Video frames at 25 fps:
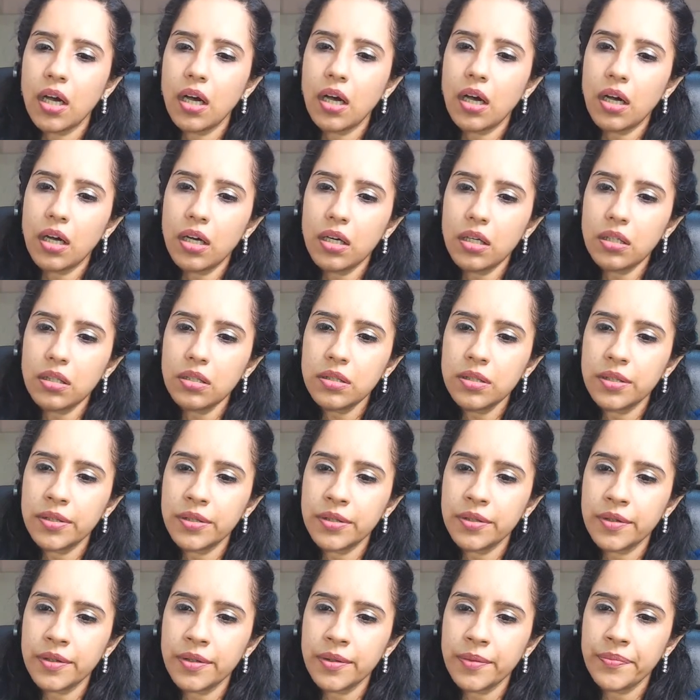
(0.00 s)
Uh,
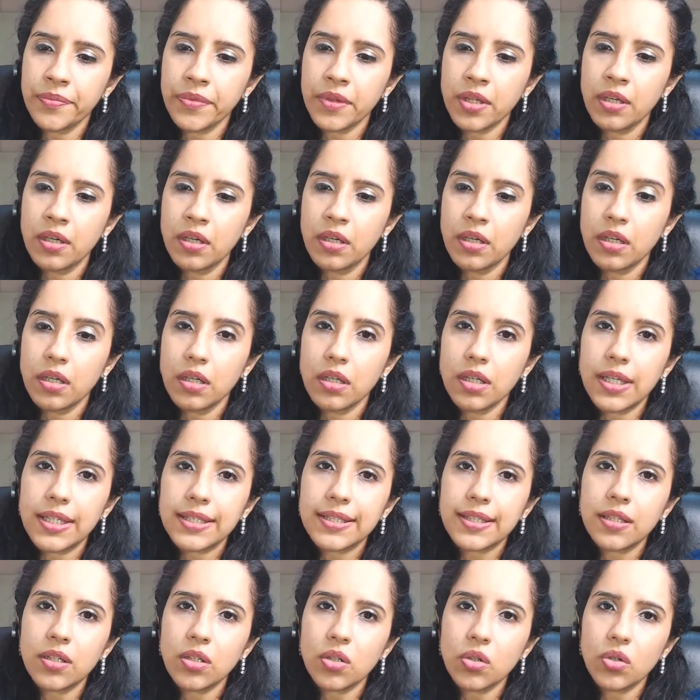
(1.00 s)

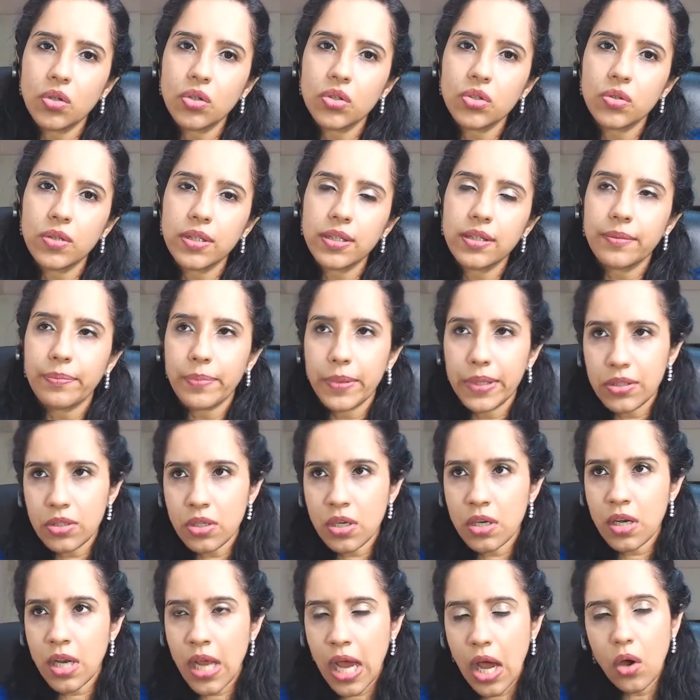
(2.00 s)
yes and no. So it
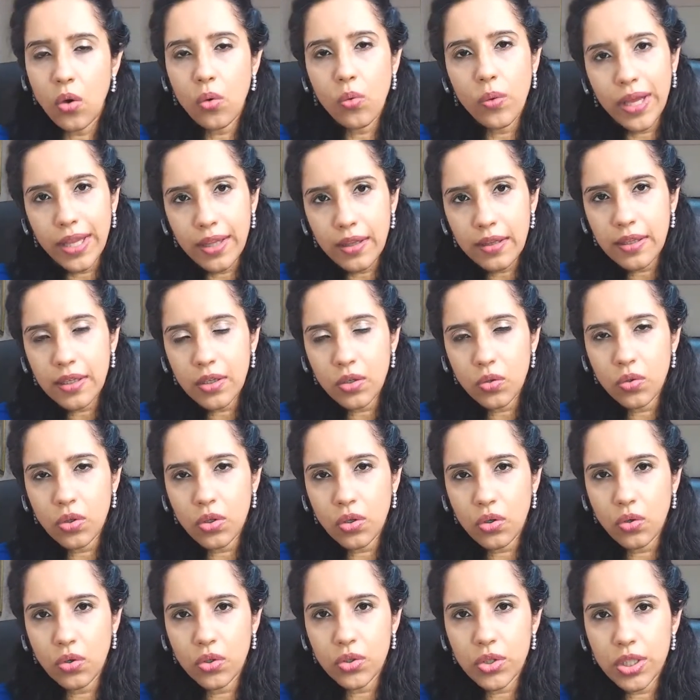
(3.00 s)
depends on how well they do
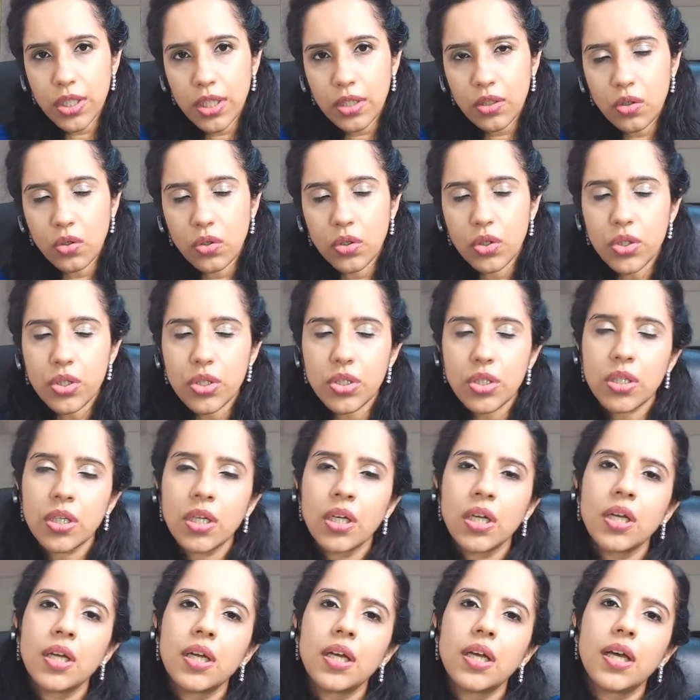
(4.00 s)
the coaching
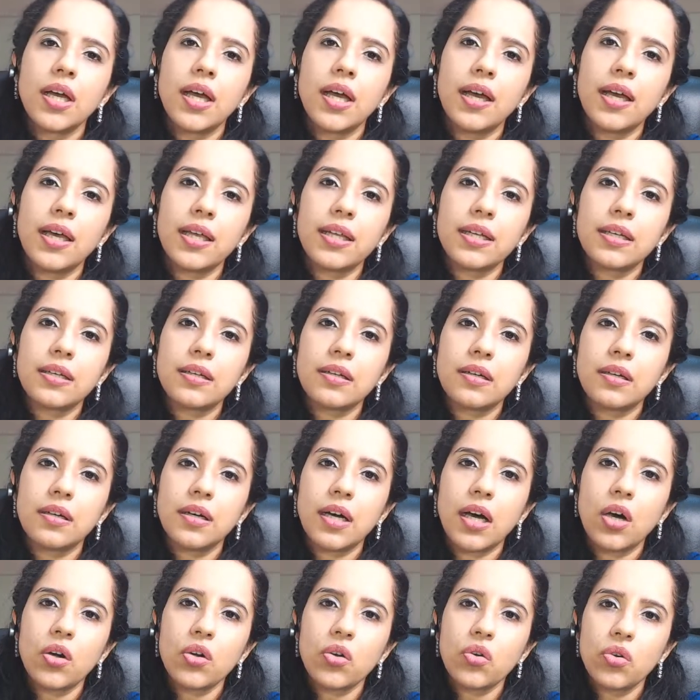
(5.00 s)
course and
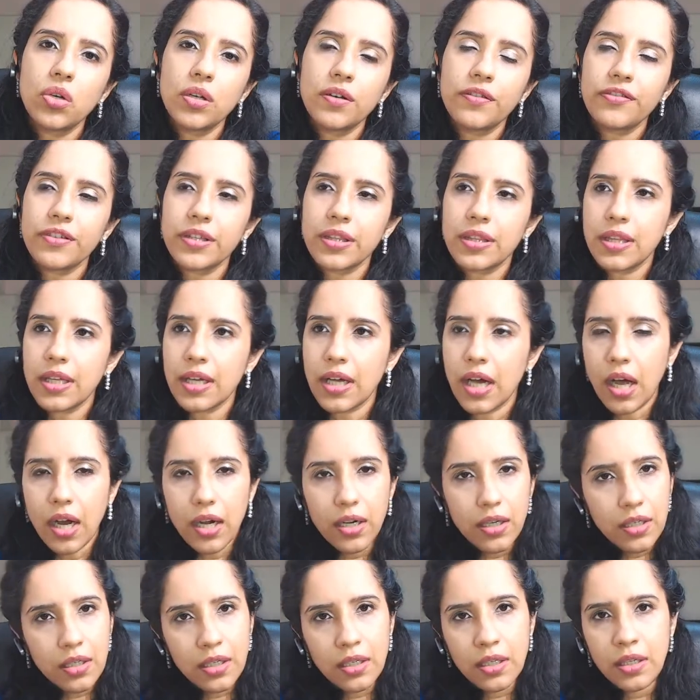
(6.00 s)
how good a fit they
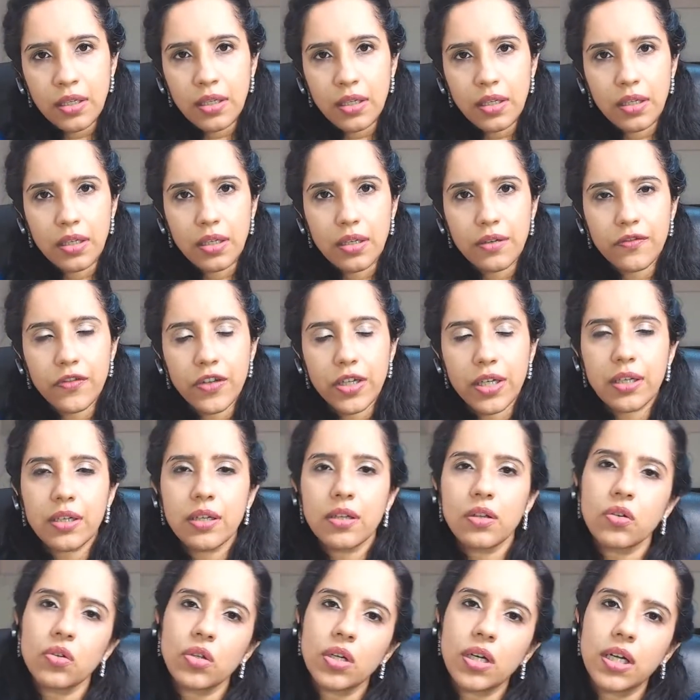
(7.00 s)
are in
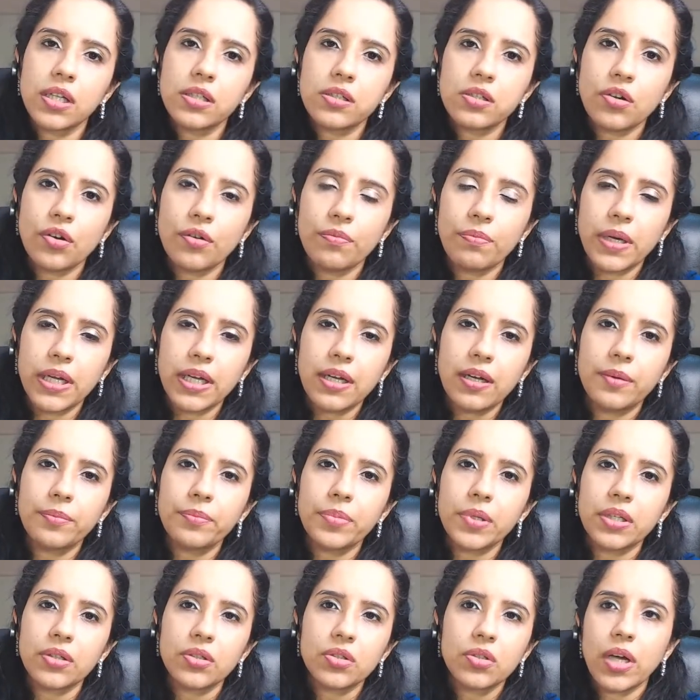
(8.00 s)
fitting into the culture of my
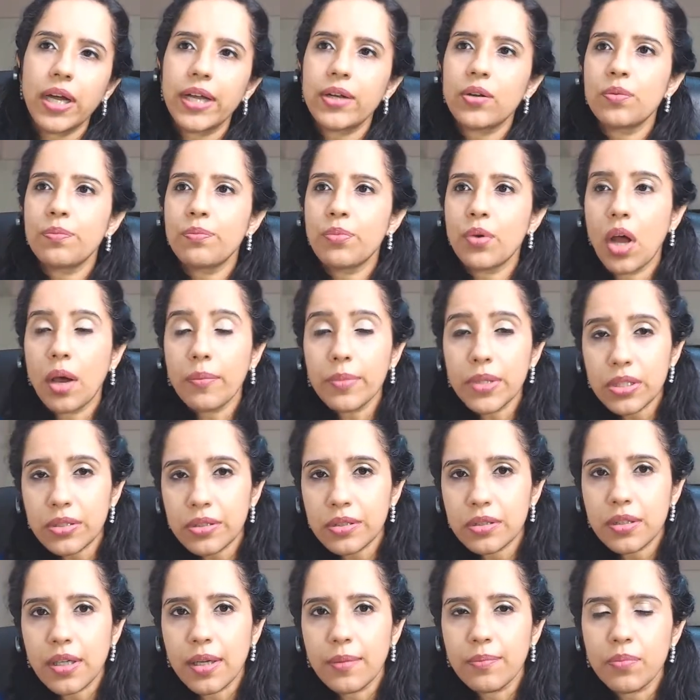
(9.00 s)
company. So I don't
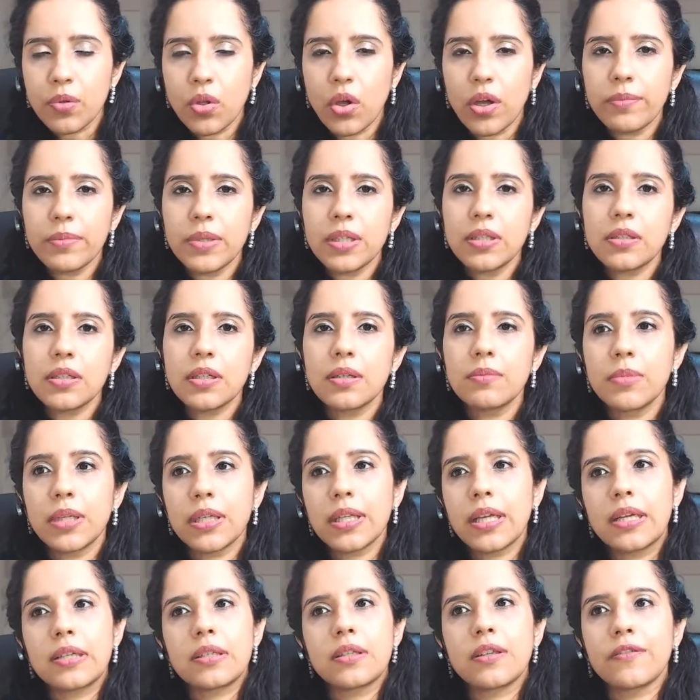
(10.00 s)
promise employment,
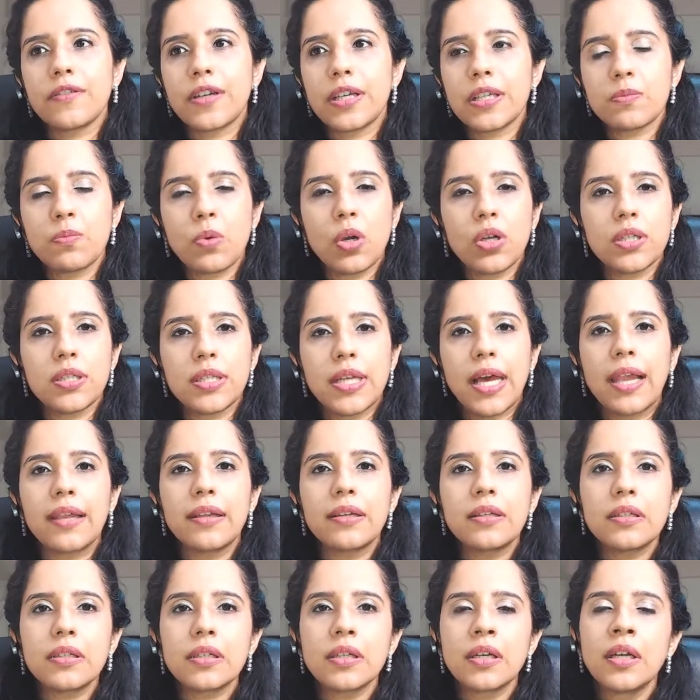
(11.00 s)
but yes, if I spot
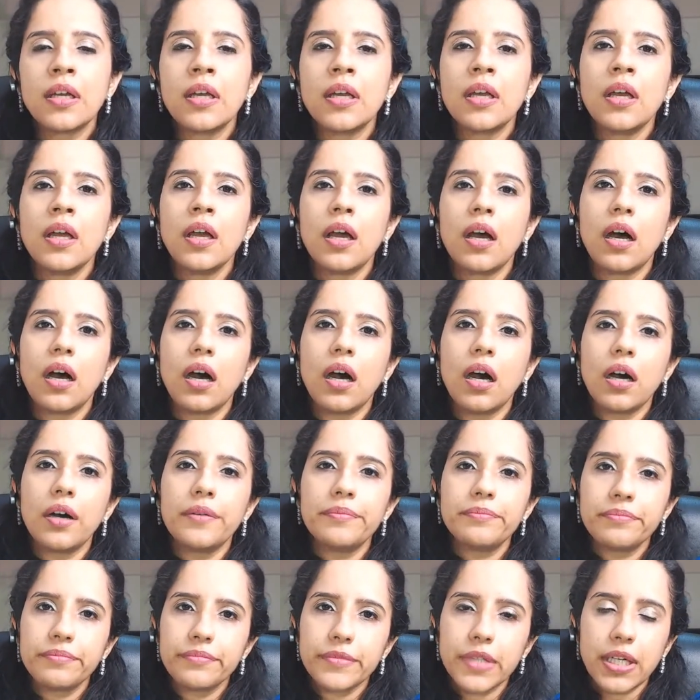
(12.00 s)
talent,
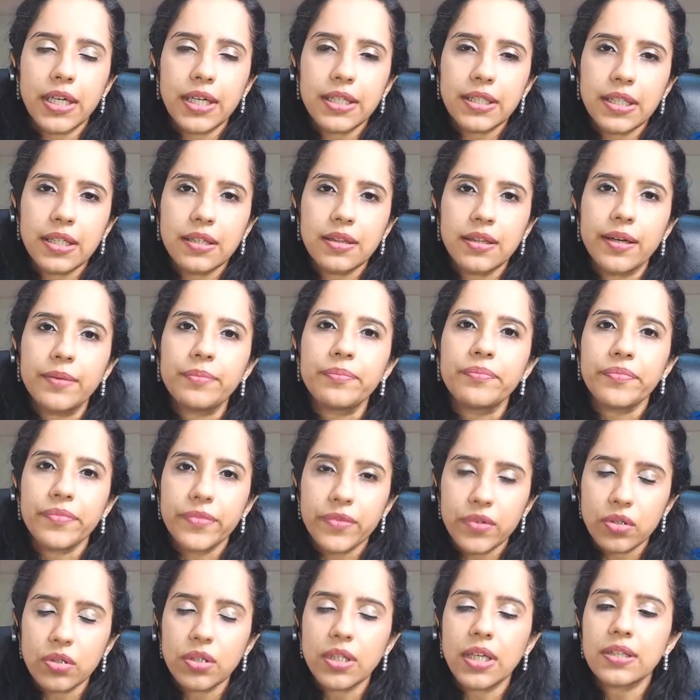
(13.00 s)
then I take them.
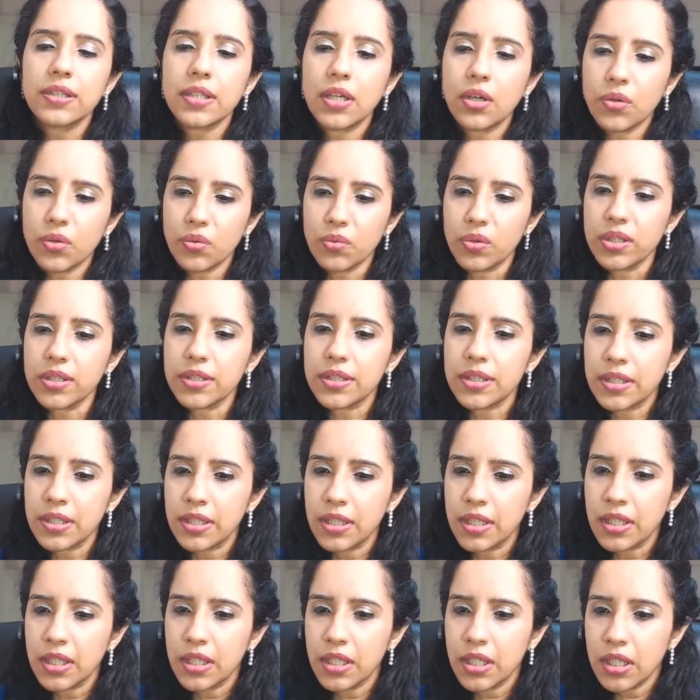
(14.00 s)
So that's how it
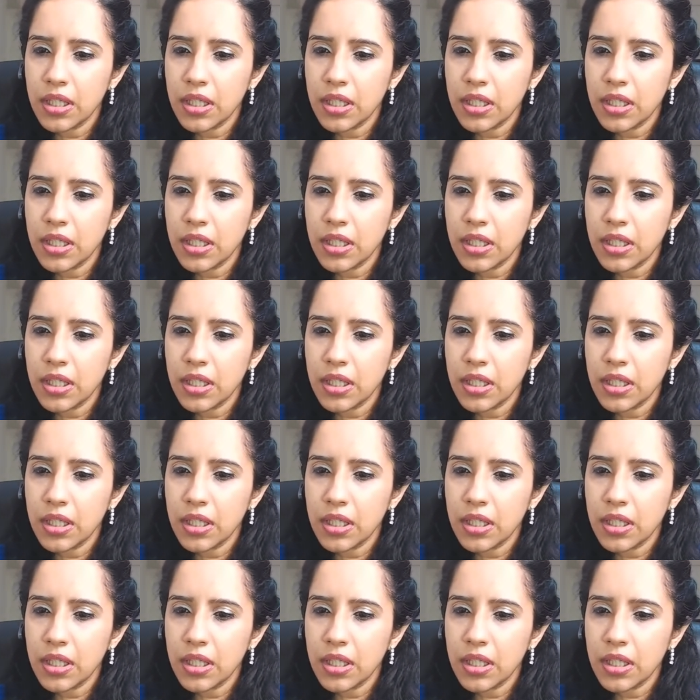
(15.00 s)
works.